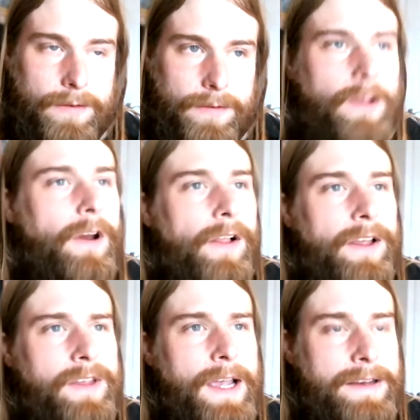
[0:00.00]
you know,
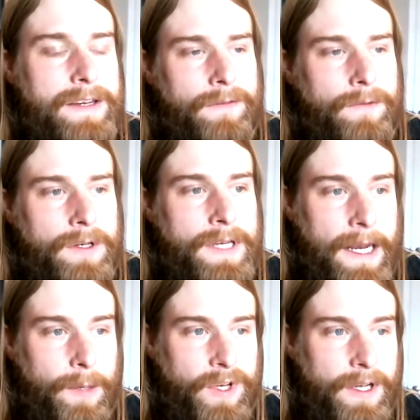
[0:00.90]
like the idea of you've
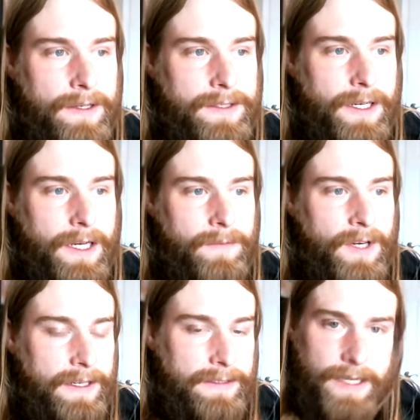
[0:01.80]
got to be on time,
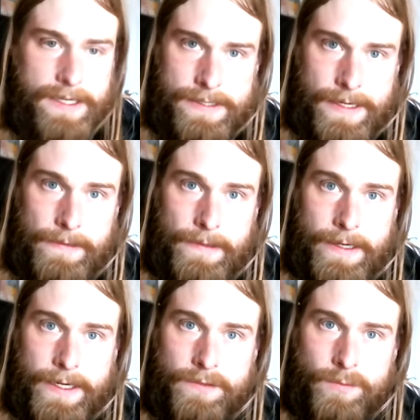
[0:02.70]
you got to set
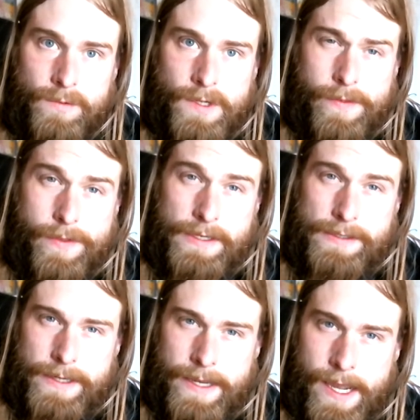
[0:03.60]
deadlines, we want
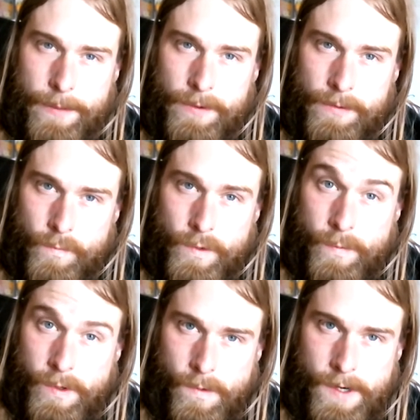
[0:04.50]
things to happen
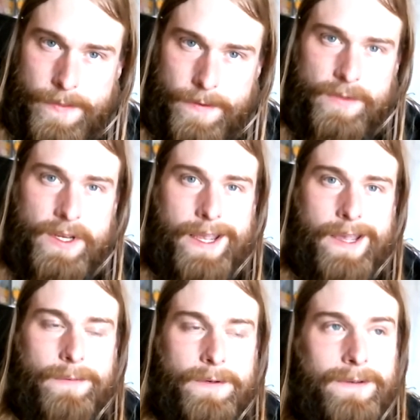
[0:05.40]
when we want them to
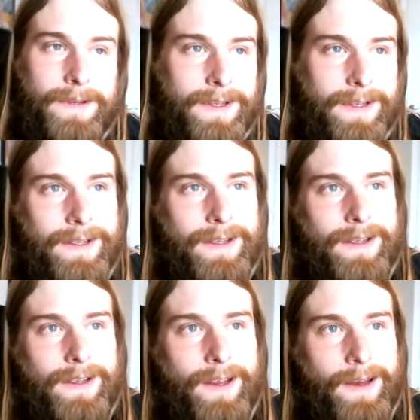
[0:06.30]
happen.
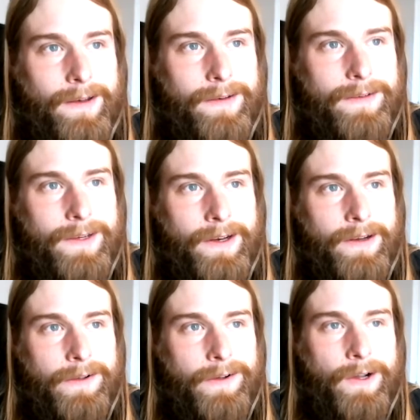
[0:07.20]
And, you
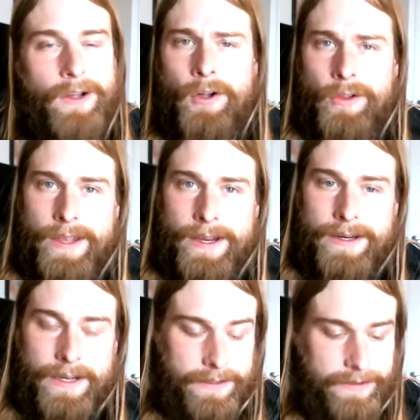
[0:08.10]
know, all that
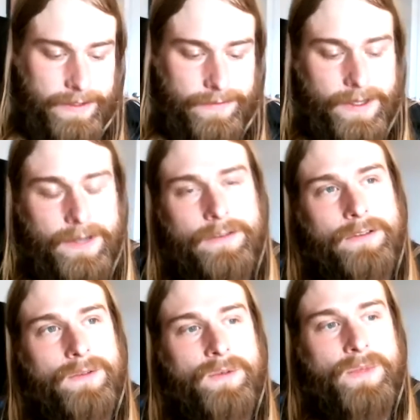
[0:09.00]
kind of stuff. That's
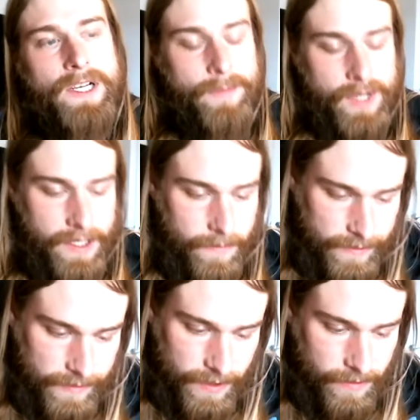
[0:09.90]
just where my mind
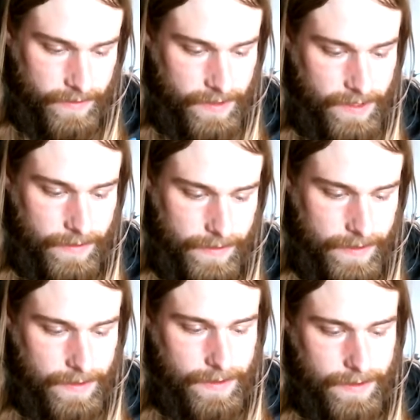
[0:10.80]
was going there.
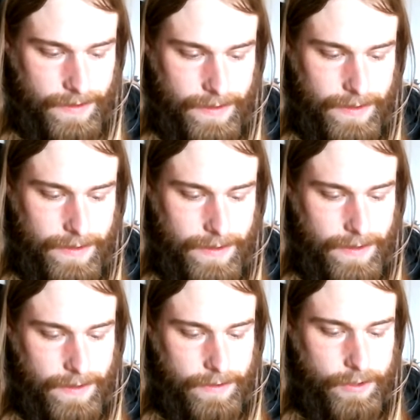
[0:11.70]

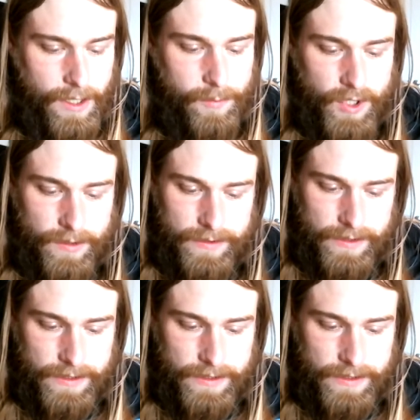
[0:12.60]
John Milton is